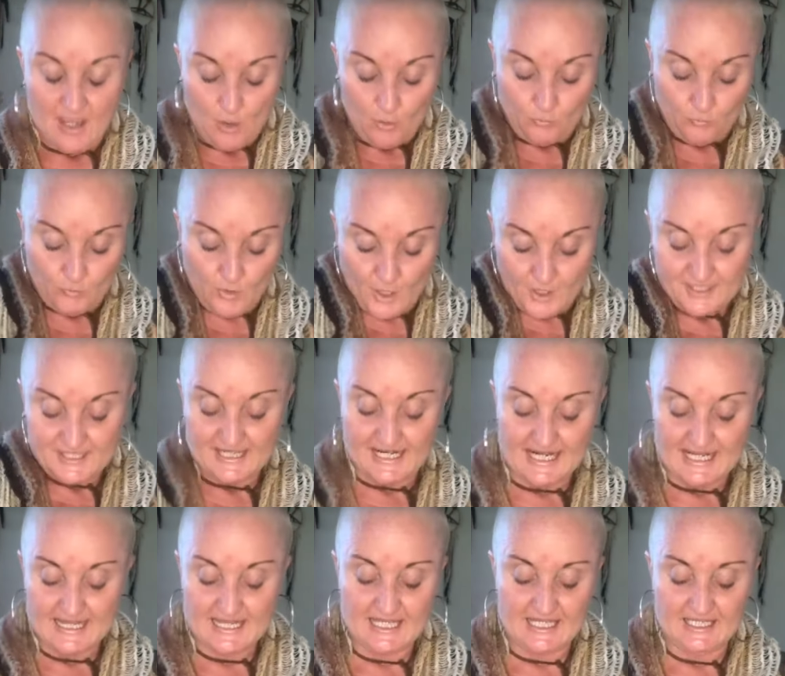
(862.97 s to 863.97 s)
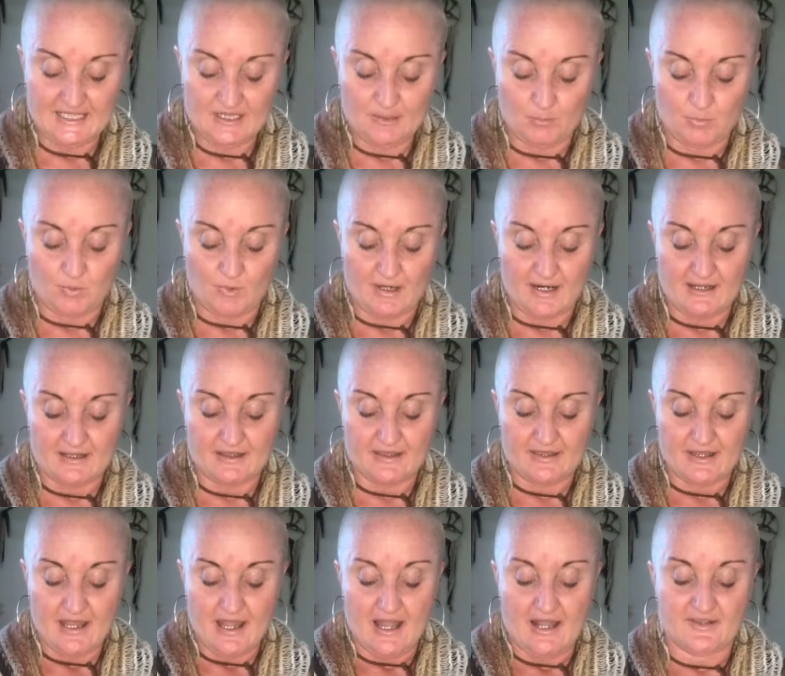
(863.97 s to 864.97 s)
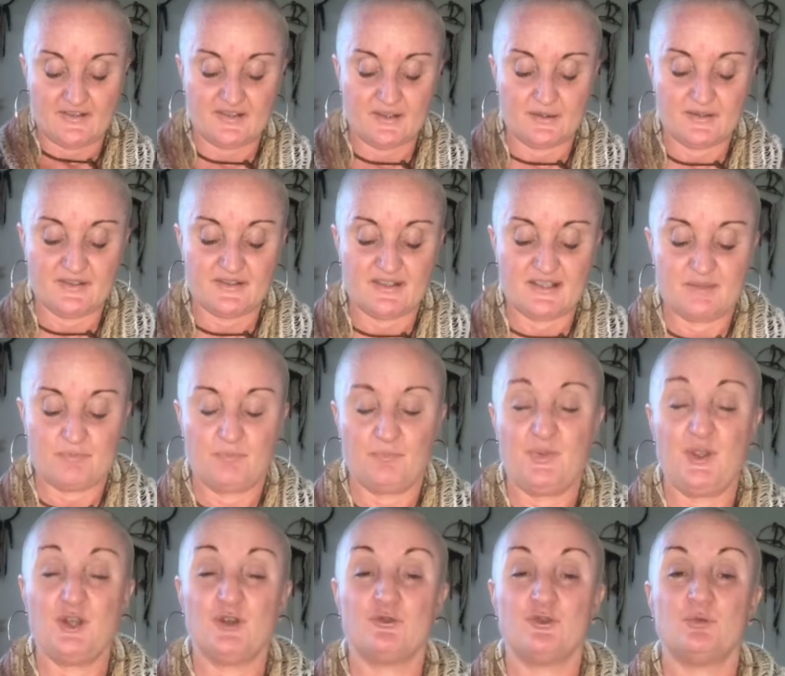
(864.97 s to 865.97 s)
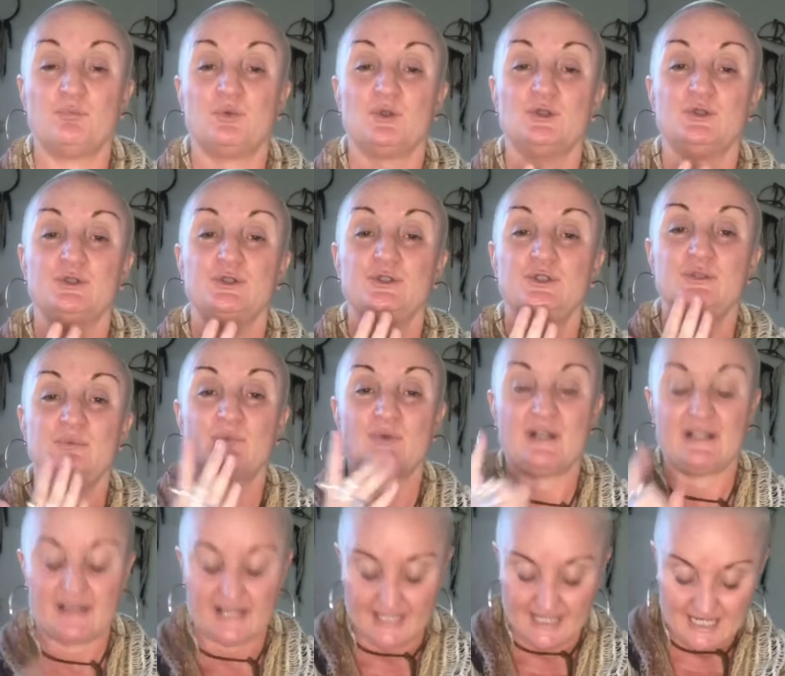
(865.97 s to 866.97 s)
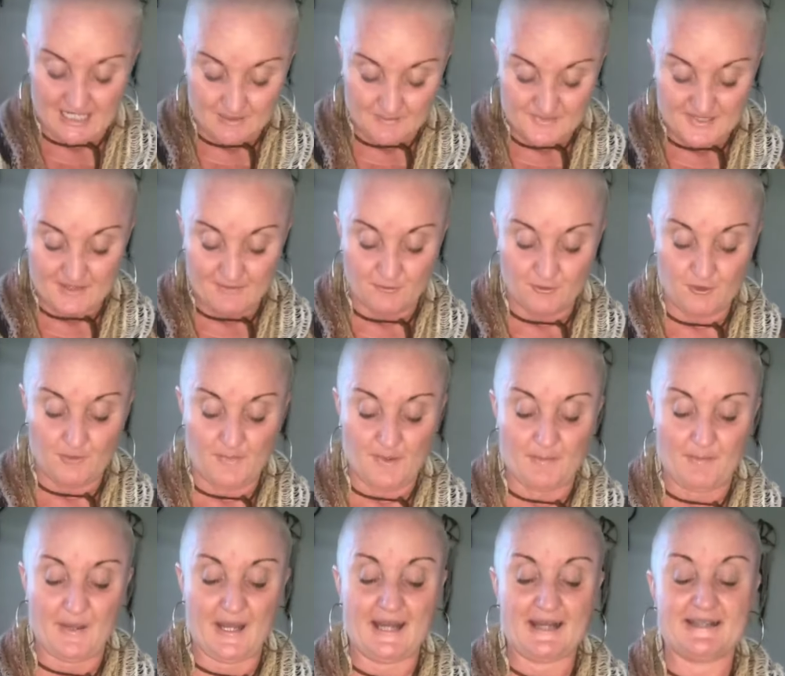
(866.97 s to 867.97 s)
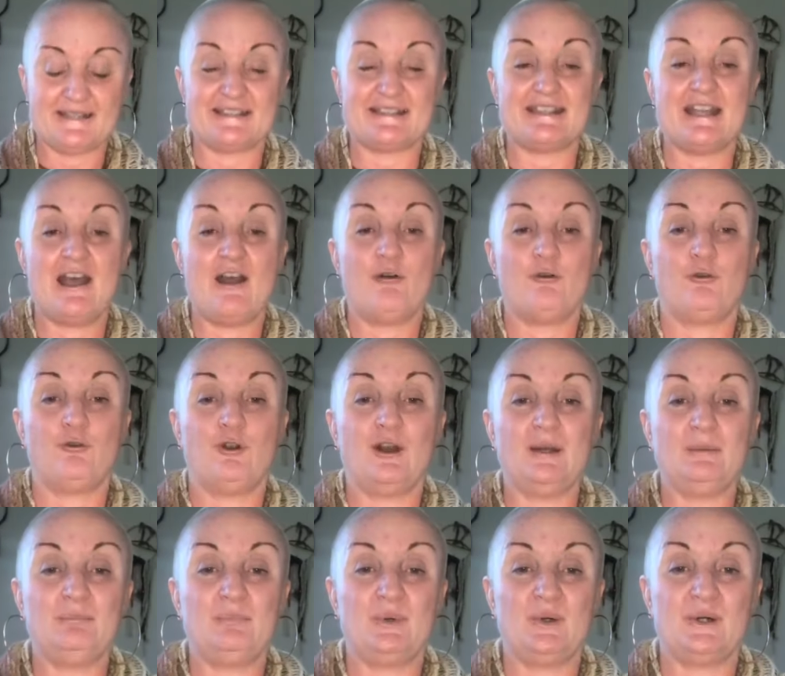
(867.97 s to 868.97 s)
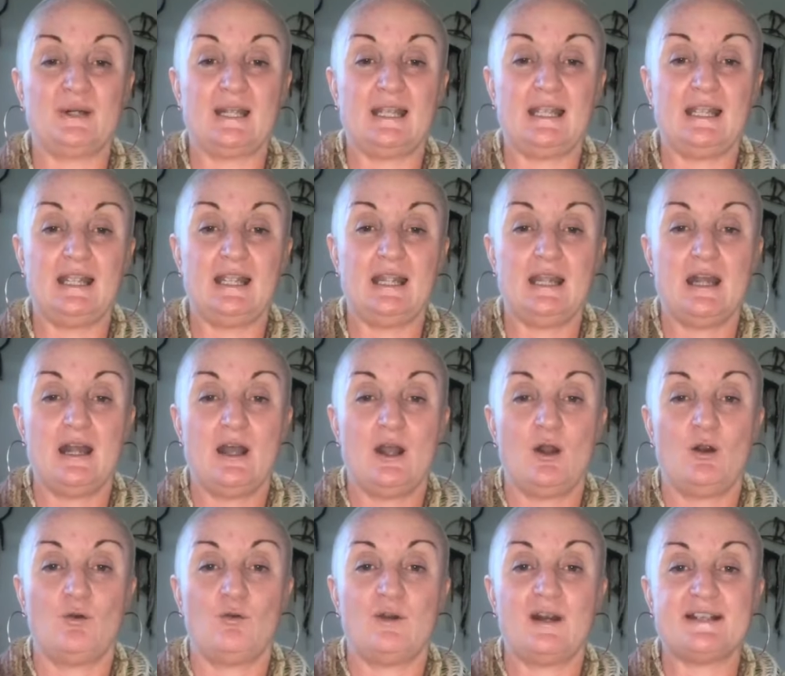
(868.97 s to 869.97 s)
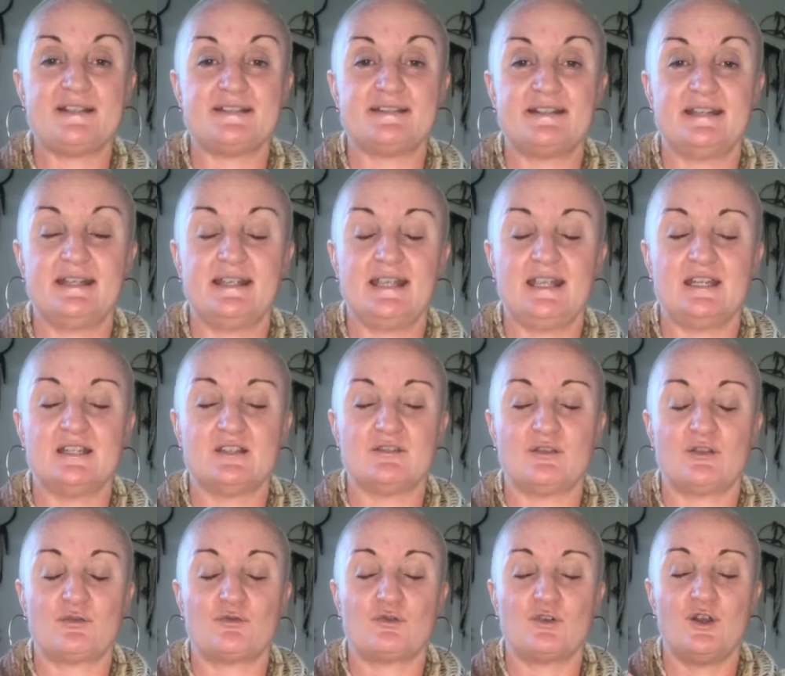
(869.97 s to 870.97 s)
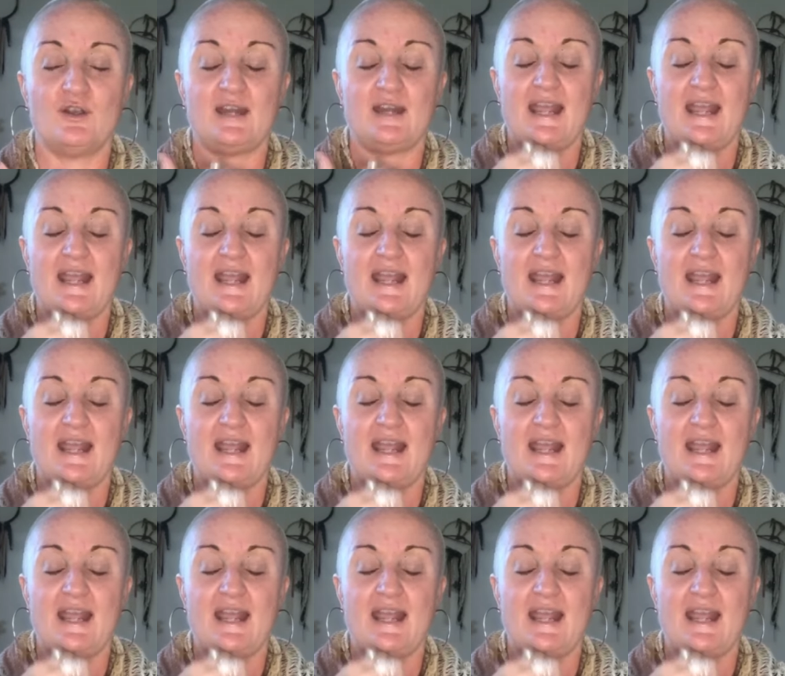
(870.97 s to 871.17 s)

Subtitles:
Rotate then the breath, so it's this beautiful balloon breath that comes up from the base, front body, resting into the throat.